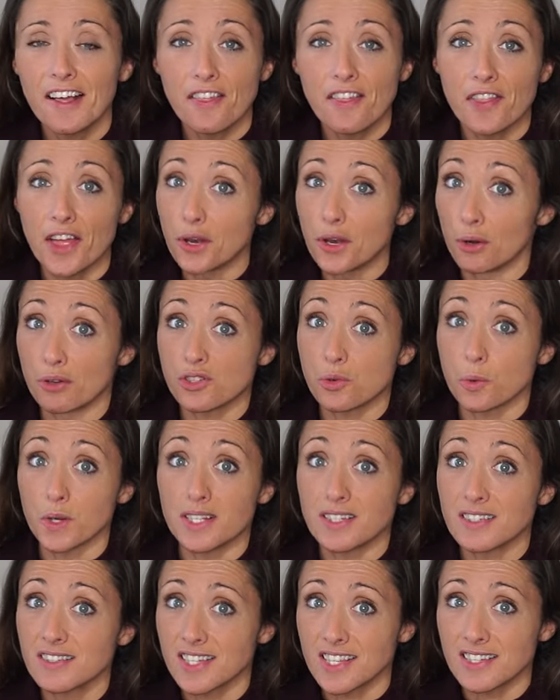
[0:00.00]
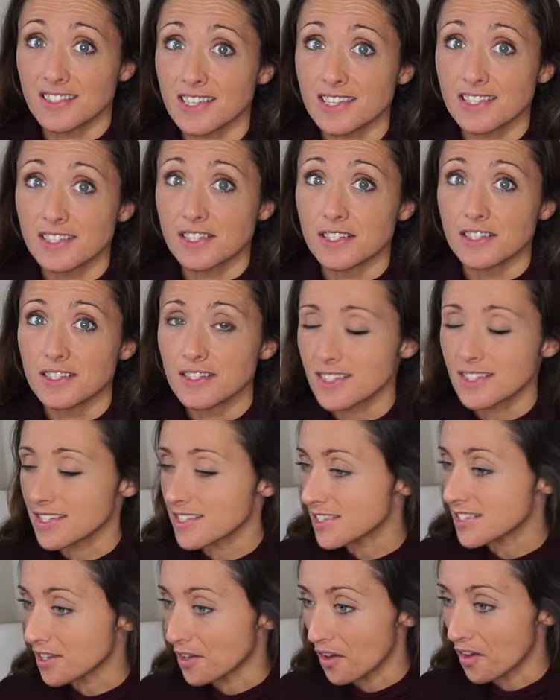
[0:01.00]
They're not twins, they're sisters,
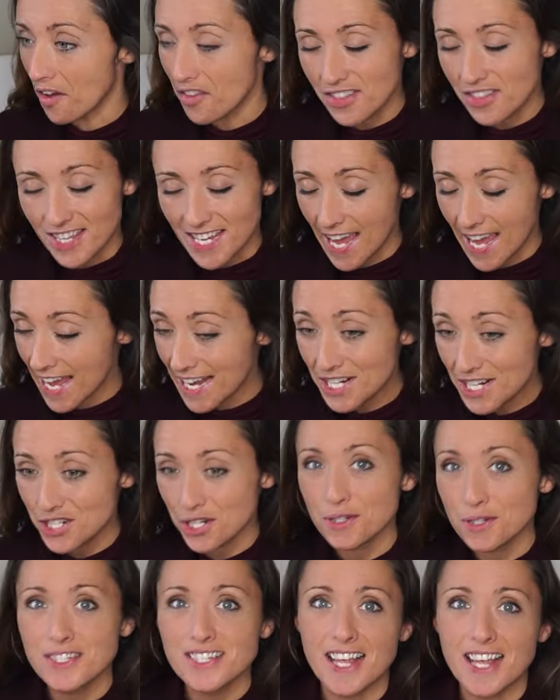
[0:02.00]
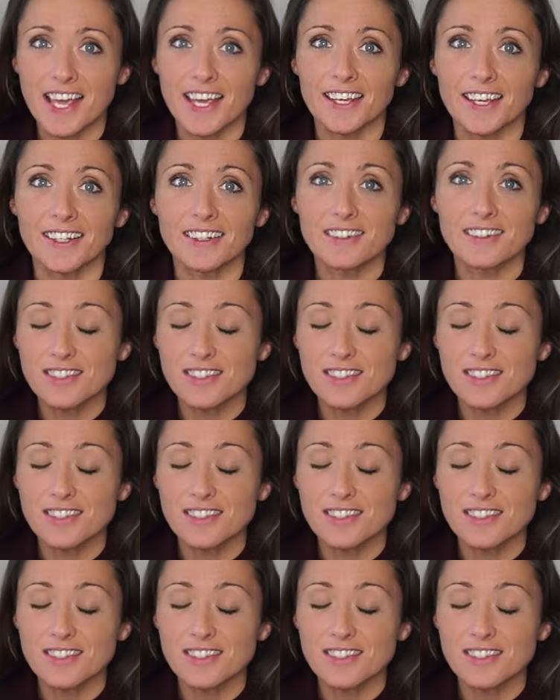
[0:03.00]
that's the age-old saying.